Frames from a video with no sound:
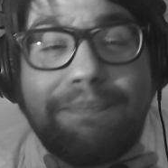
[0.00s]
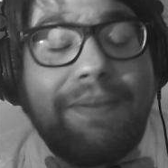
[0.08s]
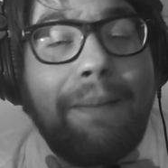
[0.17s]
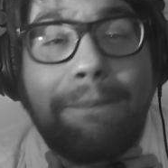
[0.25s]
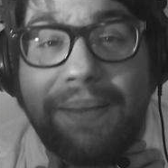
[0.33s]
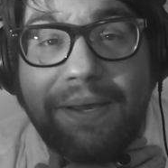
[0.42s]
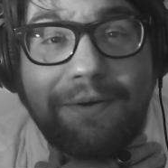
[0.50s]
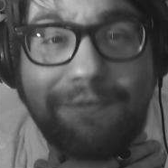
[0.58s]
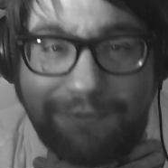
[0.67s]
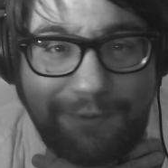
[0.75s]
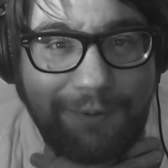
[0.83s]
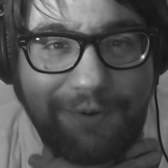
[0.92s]
pickle
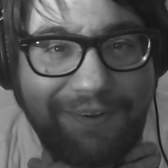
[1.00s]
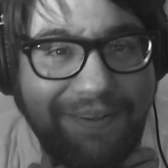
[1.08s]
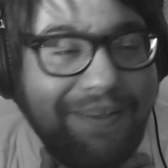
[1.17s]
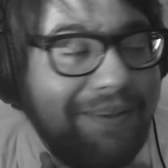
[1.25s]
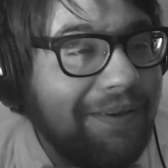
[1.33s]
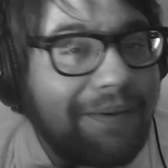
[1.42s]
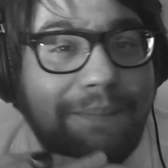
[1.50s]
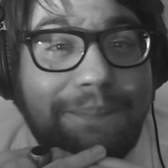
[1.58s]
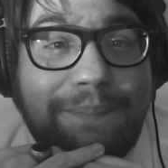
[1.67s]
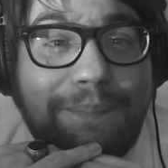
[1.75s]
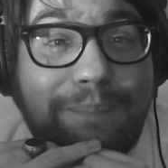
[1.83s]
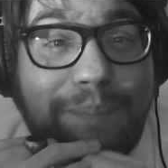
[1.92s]
fool.
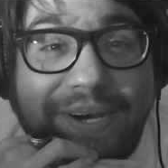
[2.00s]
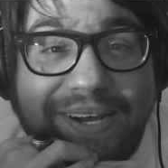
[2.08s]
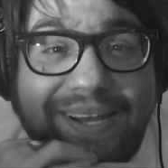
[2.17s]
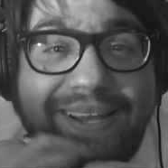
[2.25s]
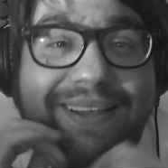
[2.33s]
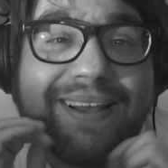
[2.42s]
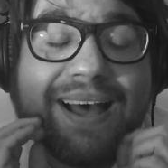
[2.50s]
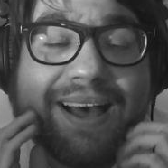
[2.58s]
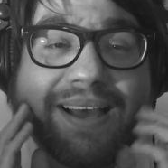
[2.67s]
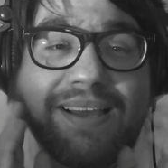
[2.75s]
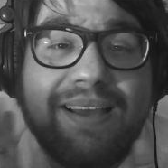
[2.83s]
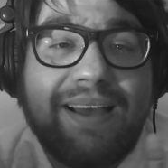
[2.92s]
But
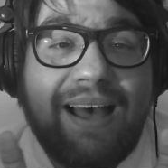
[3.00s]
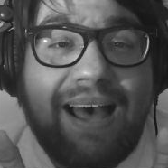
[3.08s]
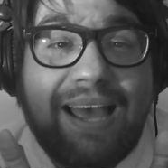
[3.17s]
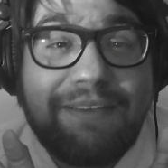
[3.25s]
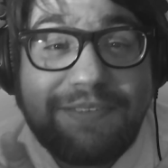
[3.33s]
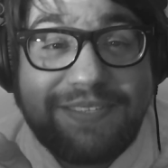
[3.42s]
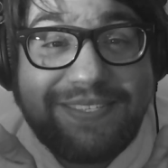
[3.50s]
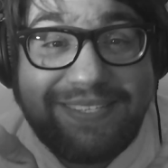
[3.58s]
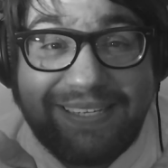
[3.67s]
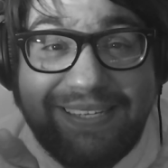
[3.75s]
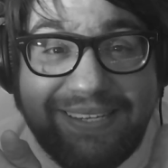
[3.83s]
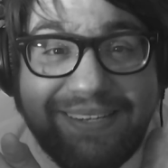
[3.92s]
I've
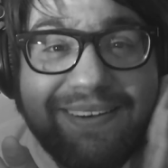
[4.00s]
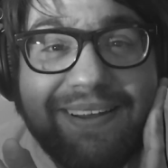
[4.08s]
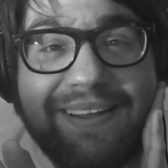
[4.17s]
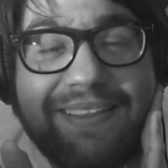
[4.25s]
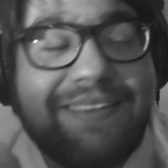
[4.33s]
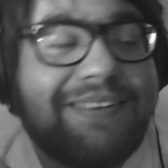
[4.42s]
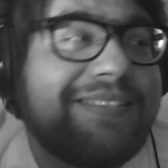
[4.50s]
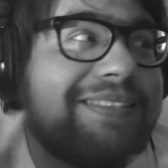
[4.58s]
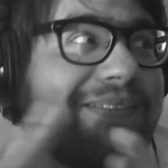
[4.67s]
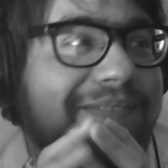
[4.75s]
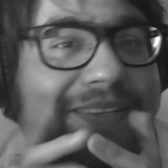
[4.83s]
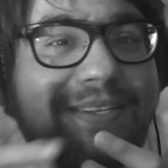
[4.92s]
seen, there's
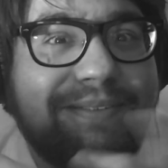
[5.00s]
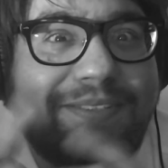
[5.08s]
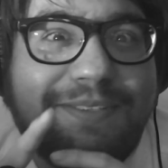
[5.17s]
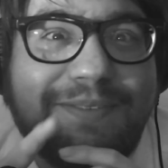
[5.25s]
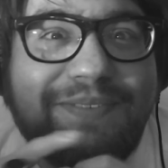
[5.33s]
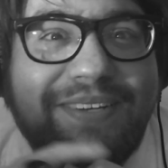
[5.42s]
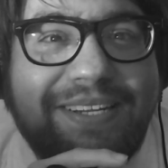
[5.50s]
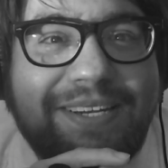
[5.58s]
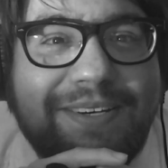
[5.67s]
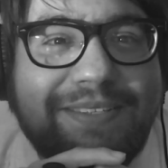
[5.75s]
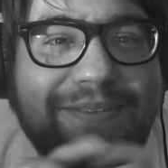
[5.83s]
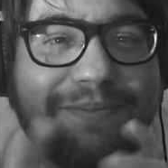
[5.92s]
some YouTube
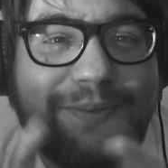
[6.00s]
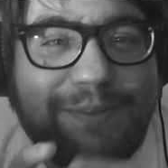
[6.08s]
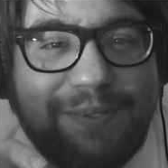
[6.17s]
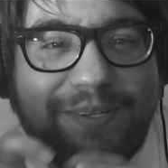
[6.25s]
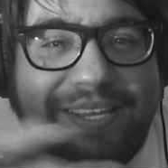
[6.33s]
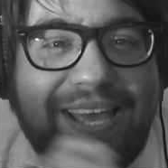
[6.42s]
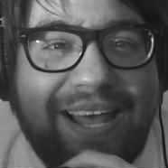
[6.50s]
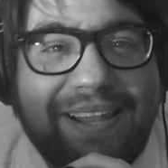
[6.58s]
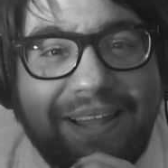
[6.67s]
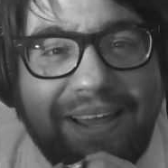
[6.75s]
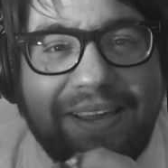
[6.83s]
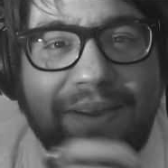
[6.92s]
videos, if you look
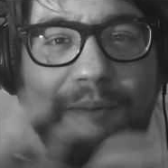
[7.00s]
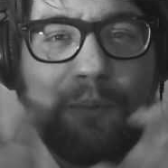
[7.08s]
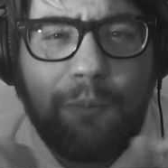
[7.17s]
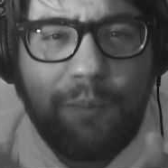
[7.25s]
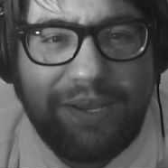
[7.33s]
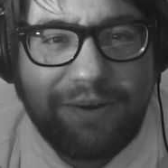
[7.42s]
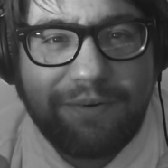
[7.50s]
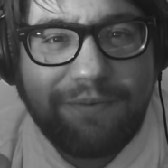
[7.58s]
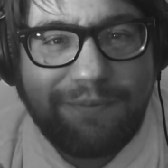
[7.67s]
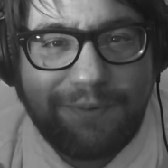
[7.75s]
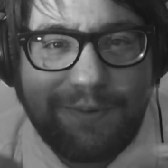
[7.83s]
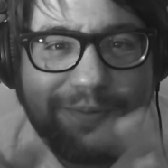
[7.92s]
at like weird
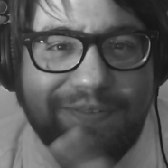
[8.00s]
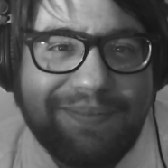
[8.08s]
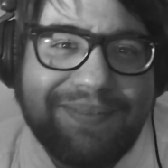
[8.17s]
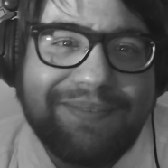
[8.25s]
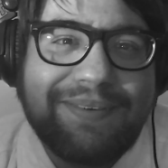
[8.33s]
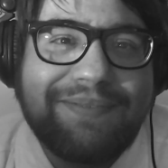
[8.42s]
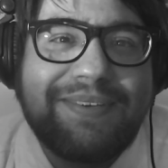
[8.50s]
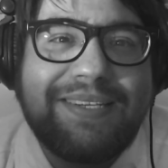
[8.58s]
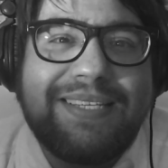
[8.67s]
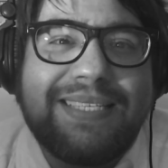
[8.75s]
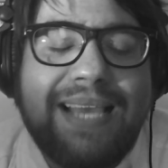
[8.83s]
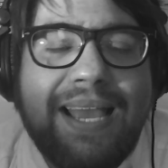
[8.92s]
food from the
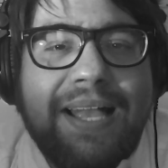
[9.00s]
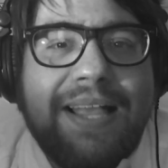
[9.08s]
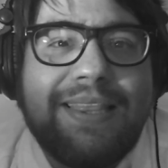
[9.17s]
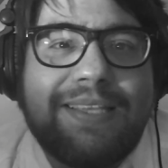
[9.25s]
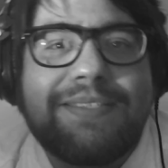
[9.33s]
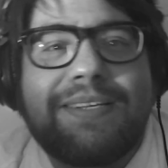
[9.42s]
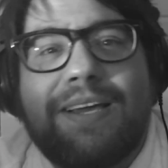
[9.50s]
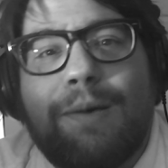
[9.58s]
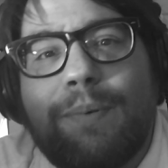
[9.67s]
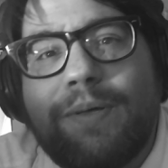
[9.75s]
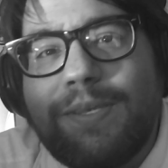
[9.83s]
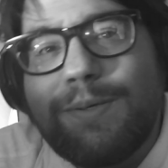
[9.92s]
50s, there's a
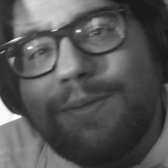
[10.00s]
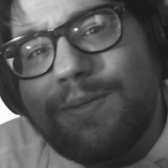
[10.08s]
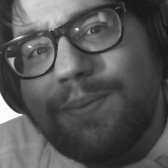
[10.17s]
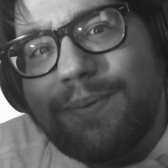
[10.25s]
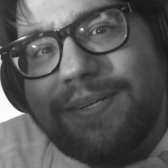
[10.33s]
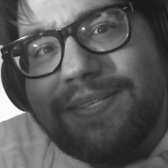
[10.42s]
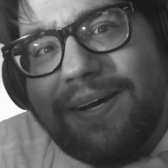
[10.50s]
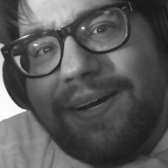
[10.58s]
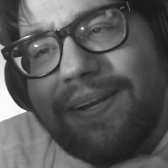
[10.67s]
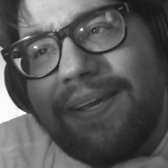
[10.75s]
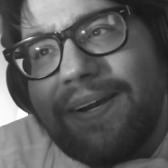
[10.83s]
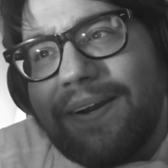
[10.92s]
couple YouTubers
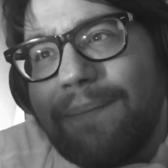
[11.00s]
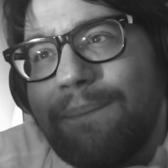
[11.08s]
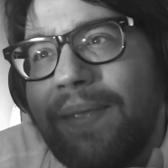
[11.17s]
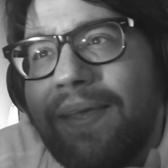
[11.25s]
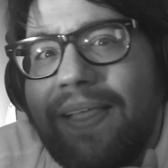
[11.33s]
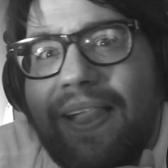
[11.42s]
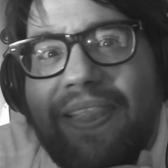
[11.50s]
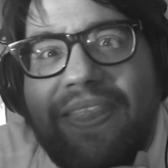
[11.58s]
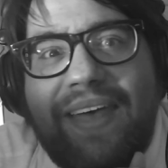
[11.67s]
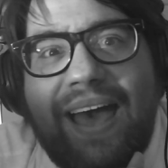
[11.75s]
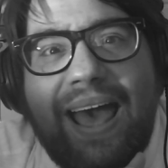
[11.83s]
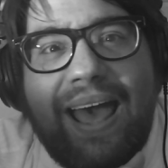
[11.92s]
on here
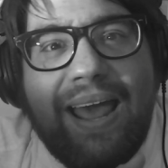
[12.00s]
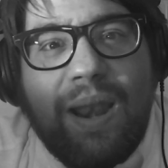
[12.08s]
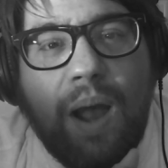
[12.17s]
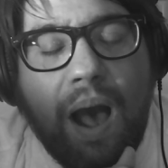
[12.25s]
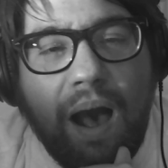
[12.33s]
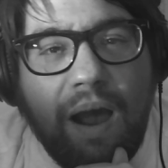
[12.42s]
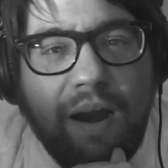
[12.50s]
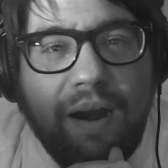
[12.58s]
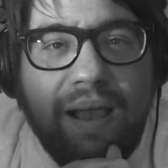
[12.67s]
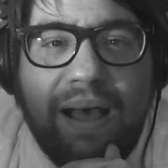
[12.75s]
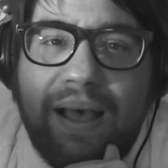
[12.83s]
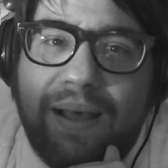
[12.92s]
that
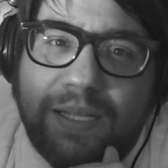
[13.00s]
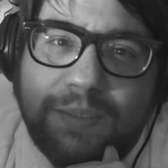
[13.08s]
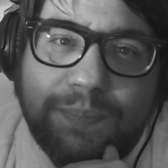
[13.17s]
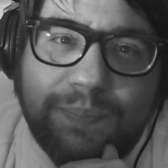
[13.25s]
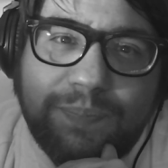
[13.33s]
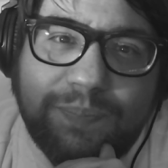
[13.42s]
are,